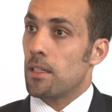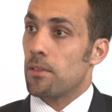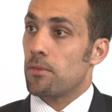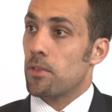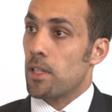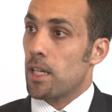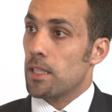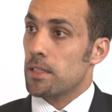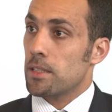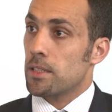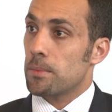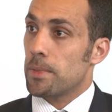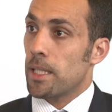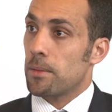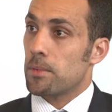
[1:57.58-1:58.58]
for us
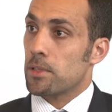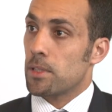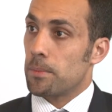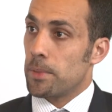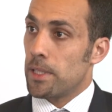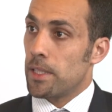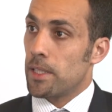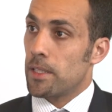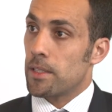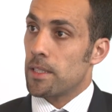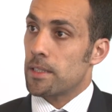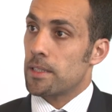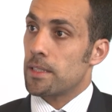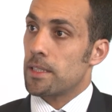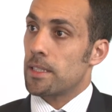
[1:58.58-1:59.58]
to be able to be here
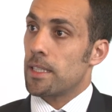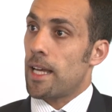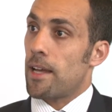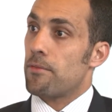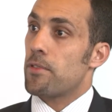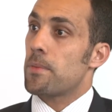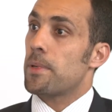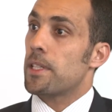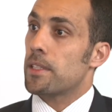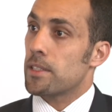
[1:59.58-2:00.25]
and see everybody